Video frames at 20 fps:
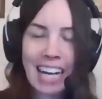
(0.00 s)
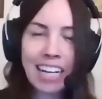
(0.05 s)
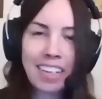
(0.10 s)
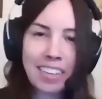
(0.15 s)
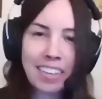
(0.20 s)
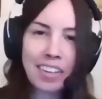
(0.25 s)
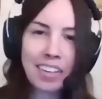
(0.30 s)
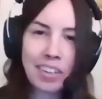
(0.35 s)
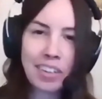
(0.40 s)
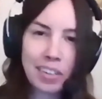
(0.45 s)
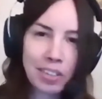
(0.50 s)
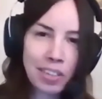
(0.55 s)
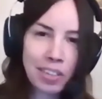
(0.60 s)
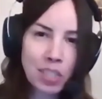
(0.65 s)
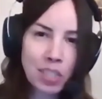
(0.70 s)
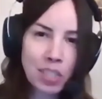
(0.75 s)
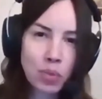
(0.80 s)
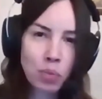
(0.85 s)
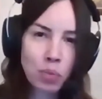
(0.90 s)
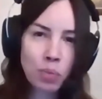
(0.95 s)
kind of their
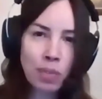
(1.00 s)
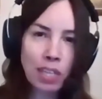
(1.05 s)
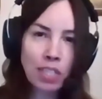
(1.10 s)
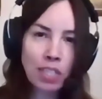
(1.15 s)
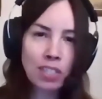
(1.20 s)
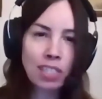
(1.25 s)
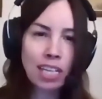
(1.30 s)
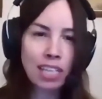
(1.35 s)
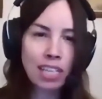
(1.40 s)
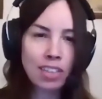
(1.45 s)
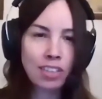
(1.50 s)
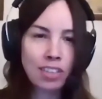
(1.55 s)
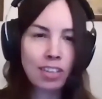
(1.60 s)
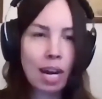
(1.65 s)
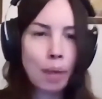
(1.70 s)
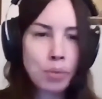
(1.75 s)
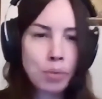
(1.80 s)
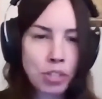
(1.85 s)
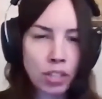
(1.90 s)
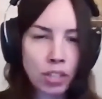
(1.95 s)
that's that's like
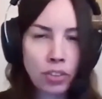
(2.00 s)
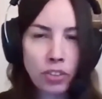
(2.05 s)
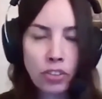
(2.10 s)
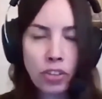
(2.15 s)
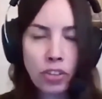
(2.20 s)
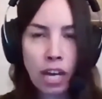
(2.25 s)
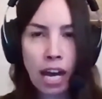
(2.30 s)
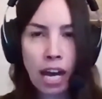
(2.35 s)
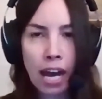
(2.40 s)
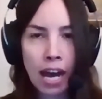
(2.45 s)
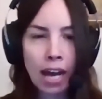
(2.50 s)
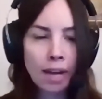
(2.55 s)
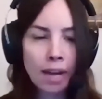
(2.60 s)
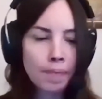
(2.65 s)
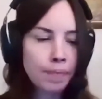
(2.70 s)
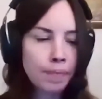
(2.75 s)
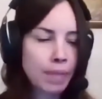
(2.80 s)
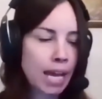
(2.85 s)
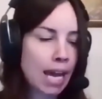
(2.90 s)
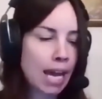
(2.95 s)
their options.
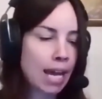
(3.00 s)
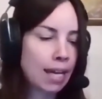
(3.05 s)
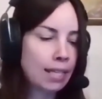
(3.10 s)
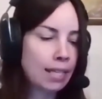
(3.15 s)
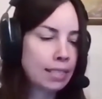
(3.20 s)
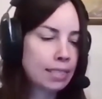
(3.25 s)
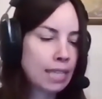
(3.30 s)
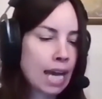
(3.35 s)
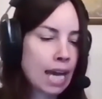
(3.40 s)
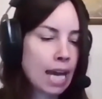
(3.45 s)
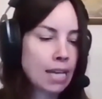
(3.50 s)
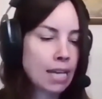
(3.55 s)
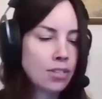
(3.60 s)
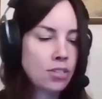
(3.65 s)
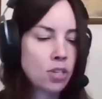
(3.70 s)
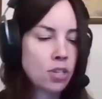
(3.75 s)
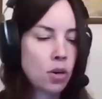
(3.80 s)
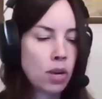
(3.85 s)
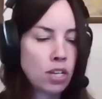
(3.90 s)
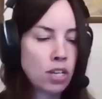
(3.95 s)
Um, and and
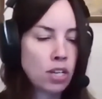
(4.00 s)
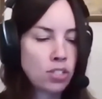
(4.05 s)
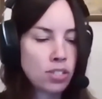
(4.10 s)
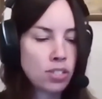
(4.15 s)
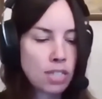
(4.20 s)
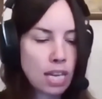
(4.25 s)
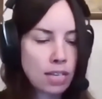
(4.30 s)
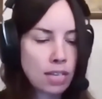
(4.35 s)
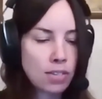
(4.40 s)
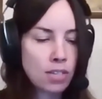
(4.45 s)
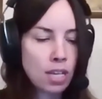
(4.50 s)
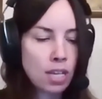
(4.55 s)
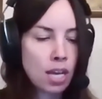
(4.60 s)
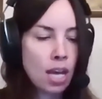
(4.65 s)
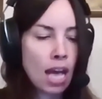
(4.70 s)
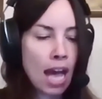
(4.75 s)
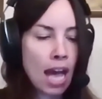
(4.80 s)
so it's just it's